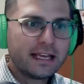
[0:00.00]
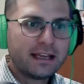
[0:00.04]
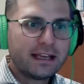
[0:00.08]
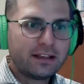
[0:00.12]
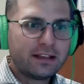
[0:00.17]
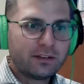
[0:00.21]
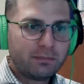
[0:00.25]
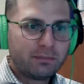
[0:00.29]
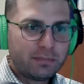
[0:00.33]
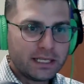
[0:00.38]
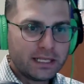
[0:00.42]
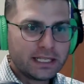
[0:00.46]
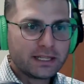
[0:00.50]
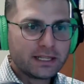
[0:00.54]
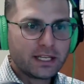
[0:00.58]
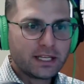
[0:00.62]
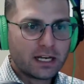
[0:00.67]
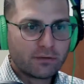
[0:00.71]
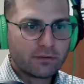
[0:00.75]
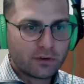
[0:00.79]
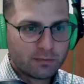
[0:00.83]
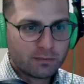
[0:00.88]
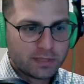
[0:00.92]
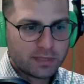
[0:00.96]
is being
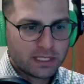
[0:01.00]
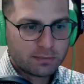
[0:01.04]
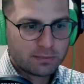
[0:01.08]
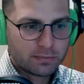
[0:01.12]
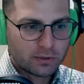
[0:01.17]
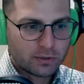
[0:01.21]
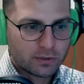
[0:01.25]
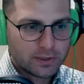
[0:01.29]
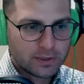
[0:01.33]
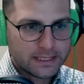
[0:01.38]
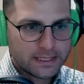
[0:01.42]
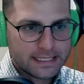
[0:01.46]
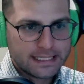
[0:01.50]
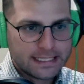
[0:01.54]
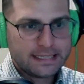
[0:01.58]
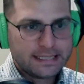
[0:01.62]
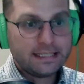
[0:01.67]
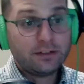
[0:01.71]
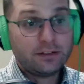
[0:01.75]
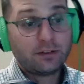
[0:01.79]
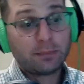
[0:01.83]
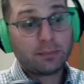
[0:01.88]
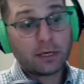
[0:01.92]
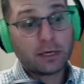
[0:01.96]
there for people in
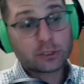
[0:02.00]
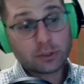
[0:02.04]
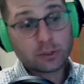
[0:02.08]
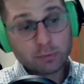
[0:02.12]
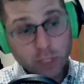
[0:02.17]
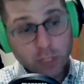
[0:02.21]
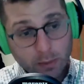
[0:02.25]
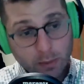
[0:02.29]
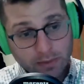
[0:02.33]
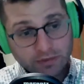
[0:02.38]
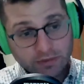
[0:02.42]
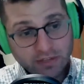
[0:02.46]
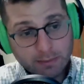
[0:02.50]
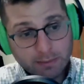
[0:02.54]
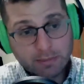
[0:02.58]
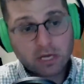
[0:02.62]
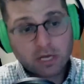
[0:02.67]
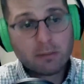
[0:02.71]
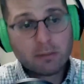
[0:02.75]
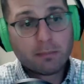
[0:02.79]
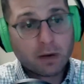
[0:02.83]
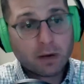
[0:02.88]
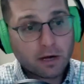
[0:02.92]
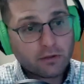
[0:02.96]
these special moments that
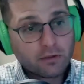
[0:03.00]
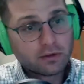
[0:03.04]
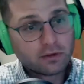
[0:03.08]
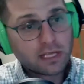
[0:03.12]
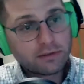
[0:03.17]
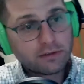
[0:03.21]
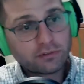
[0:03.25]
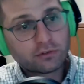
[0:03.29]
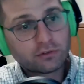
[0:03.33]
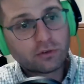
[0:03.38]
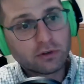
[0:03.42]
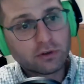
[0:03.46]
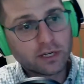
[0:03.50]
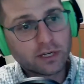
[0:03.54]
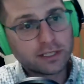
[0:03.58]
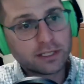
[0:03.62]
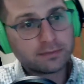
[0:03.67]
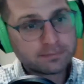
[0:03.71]
become part of their life story.